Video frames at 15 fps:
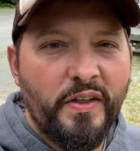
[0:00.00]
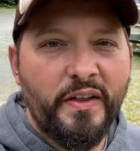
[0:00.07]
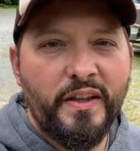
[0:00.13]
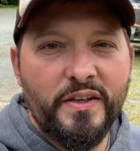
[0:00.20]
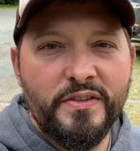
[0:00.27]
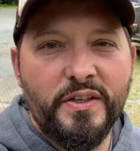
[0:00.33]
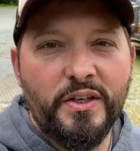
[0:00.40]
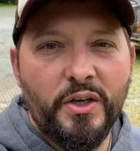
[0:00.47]
think
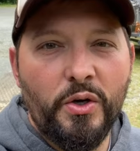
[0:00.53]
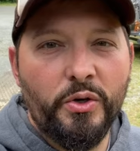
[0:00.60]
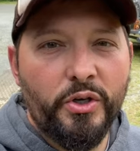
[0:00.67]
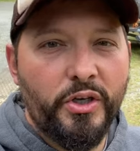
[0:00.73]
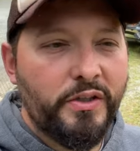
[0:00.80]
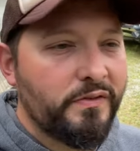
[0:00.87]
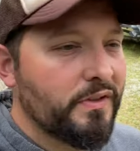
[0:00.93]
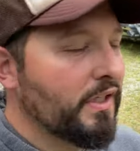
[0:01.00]
that's gonna go
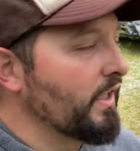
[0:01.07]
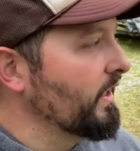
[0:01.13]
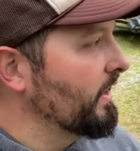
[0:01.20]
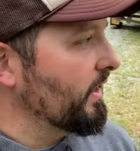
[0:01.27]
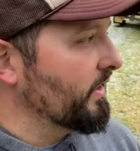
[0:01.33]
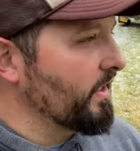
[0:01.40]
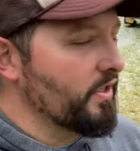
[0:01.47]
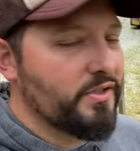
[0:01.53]
good.
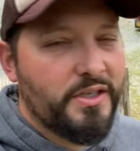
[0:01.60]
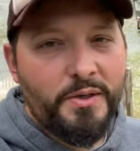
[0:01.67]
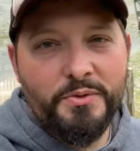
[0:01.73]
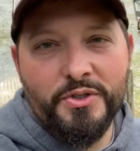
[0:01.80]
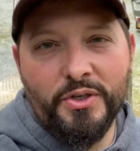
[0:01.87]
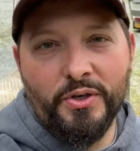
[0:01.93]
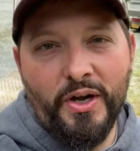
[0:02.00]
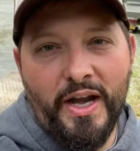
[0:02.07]
Yesterday
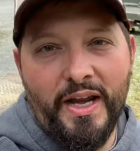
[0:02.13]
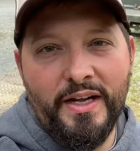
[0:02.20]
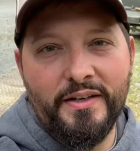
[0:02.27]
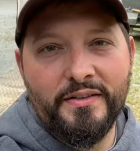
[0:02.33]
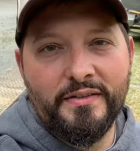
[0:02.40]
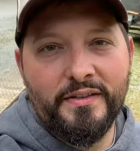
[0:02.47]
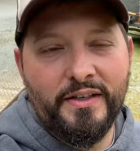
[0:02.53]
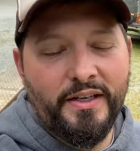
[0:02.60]
was great.
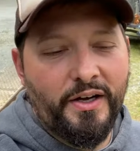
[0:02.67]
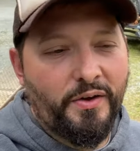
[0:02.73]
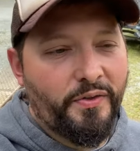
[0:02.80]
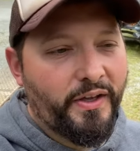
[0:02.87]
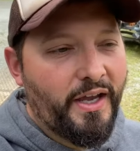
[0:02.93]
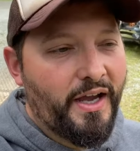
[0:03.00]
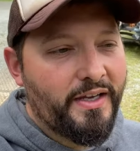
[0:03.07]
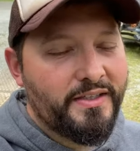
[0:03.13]
And you know, the
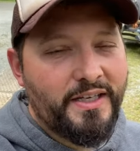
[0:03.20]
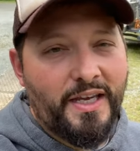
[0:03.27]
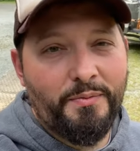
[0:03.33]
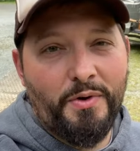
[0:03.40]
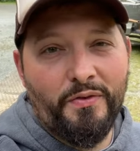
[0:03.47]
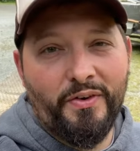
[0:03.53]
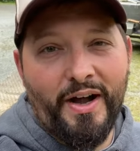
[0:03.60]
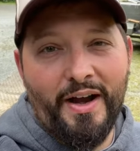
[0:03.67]
guys came
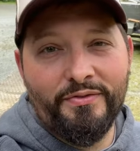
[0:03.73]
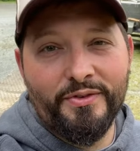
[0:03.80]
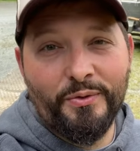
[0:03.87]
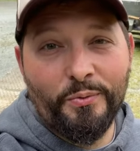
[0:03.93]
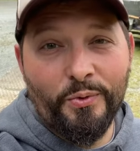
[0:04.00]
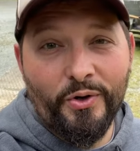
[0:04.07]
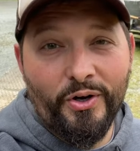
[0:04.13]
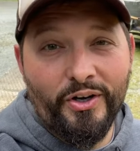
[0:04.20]
over after
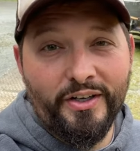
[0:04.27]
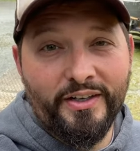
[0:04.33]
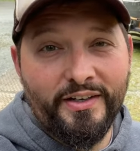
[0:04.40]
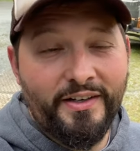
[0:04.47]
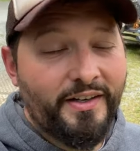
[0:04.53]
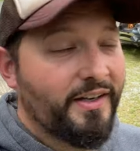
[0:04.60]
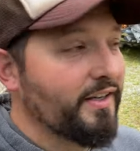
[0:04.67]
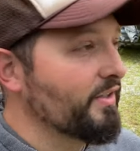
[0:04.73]
work
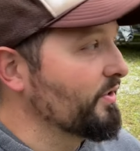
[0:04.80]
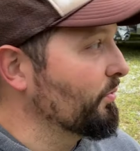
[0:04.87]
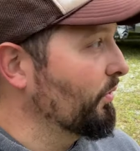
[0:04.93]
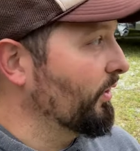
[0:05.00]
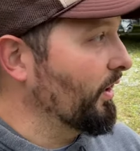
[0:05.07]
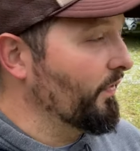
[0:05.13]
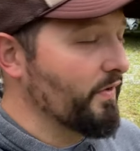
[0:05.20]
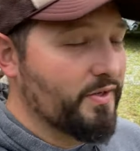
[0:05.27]
to
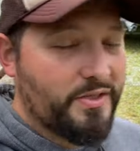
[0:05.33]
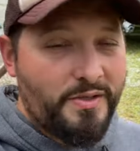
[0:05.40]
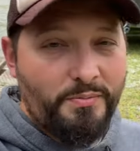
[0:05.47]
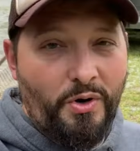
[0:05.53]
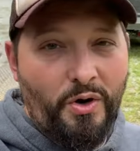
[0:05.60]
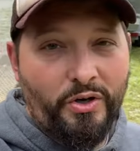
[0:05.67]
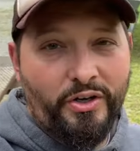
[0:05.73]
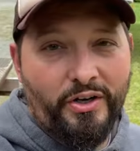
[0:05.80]
work on this
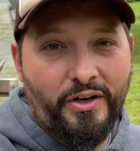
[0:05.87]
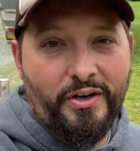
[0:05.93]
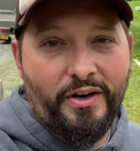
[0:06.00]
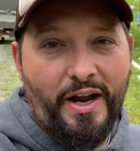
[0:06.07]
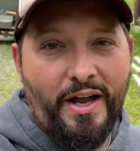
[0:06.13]
smoker.